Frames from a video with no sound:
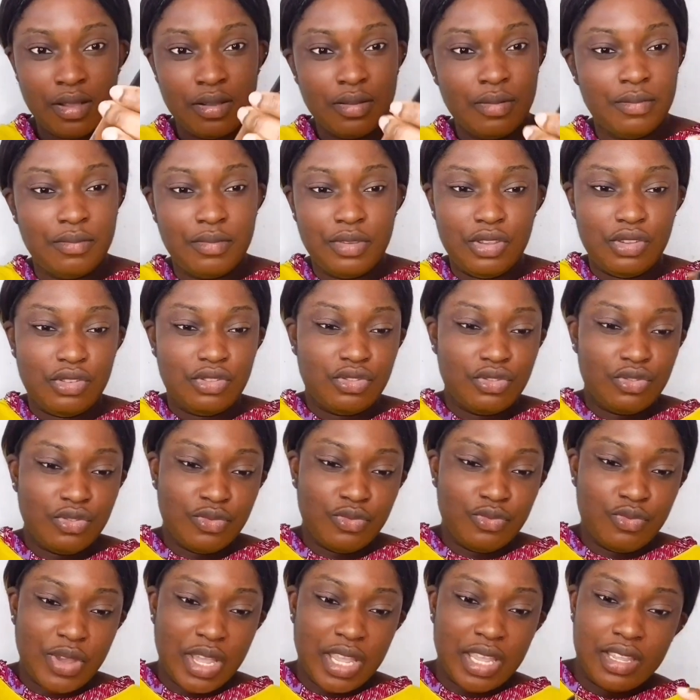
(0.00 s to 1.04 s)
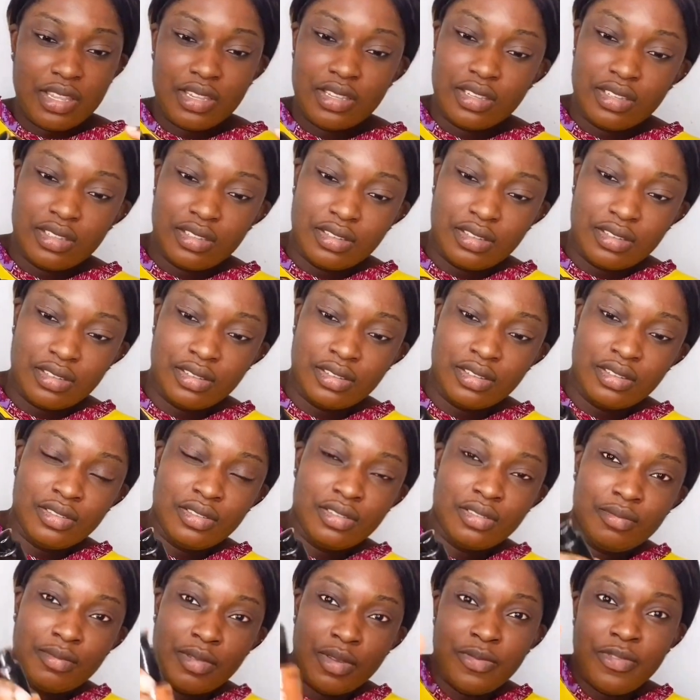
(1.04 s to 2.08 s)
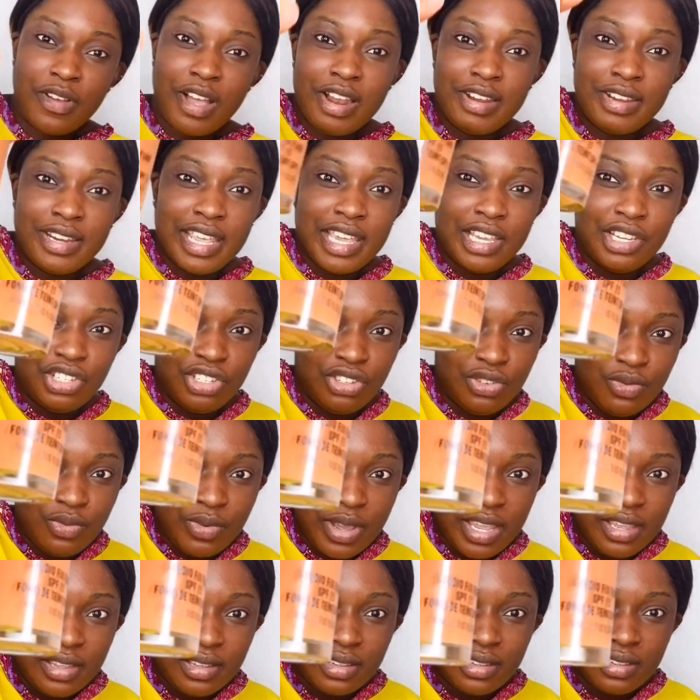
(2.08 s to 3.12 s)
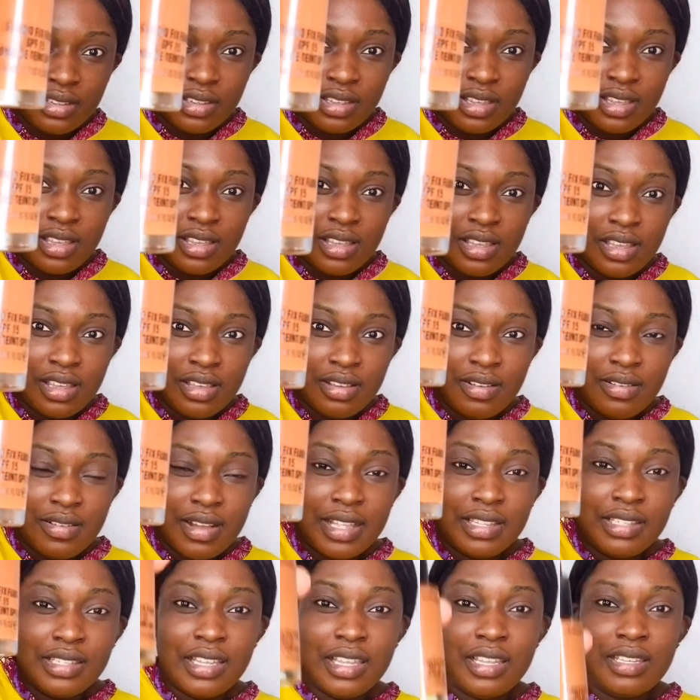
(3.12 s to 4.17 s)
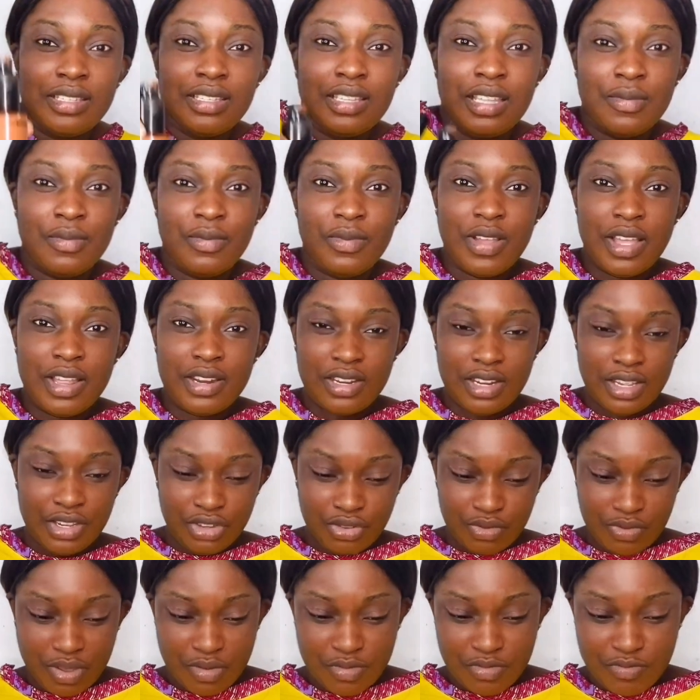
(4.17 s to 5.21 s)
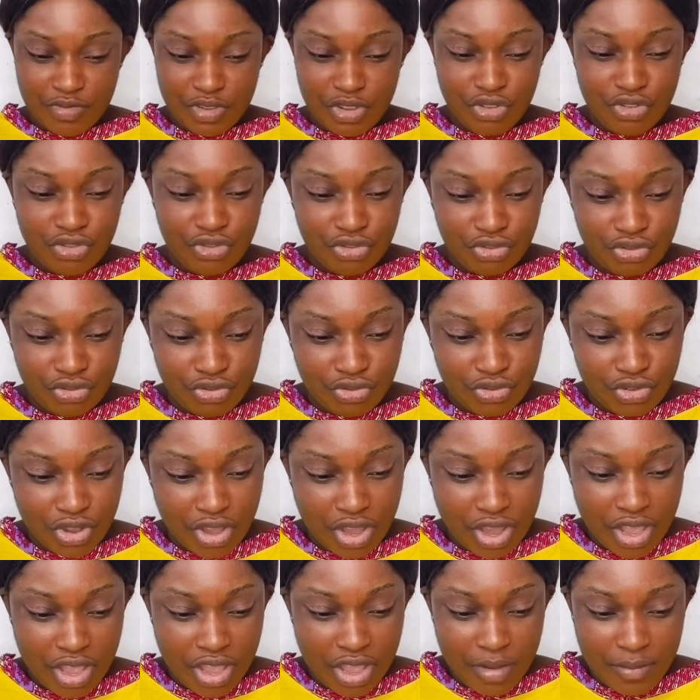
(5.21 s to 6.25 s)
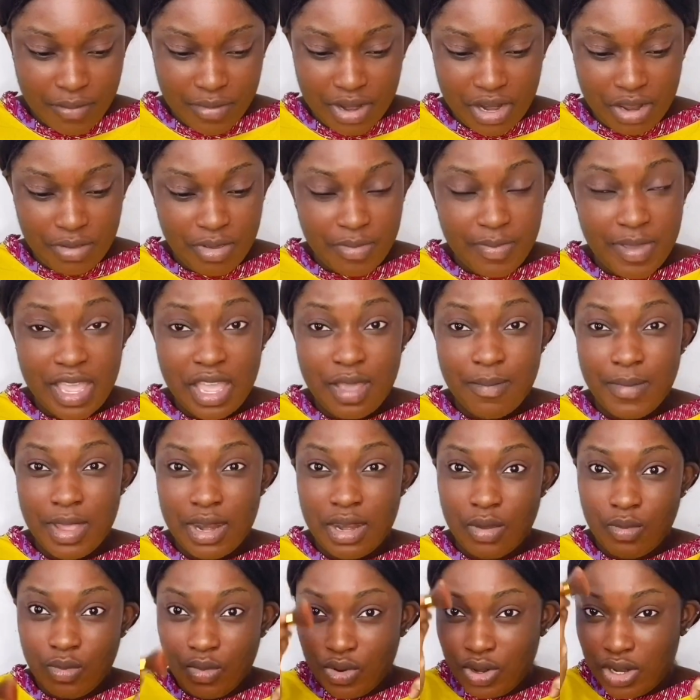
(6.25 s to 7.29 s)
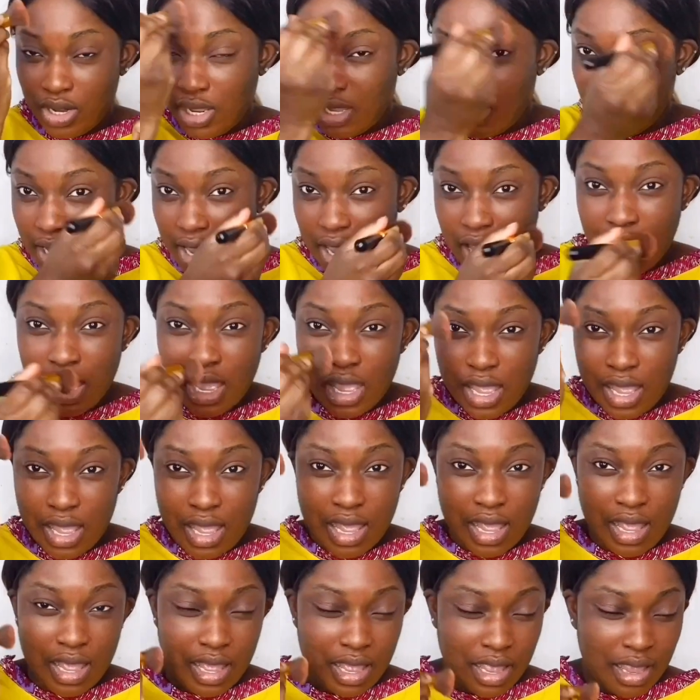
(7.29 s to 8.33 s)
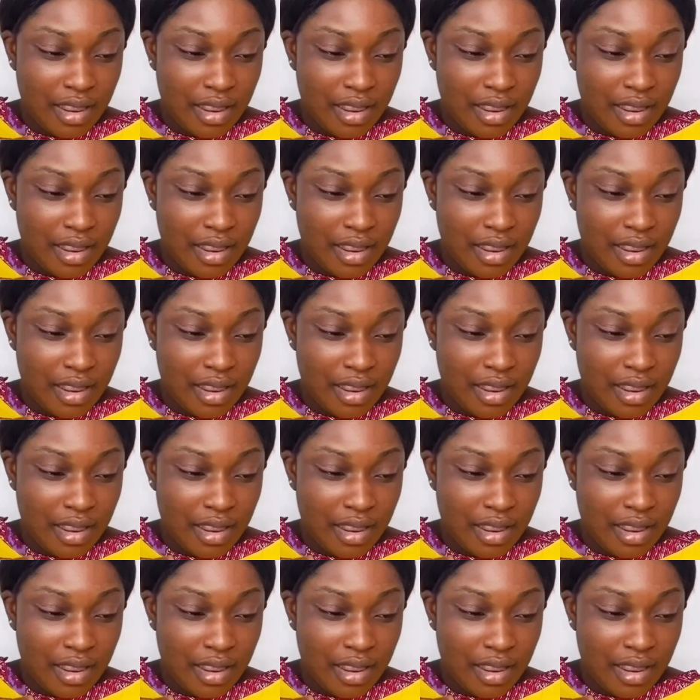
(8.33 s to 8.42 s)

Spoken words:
You so way the foundation way. What I say, foundation way, maybe you suit. Maybe we pay a many money. Ah,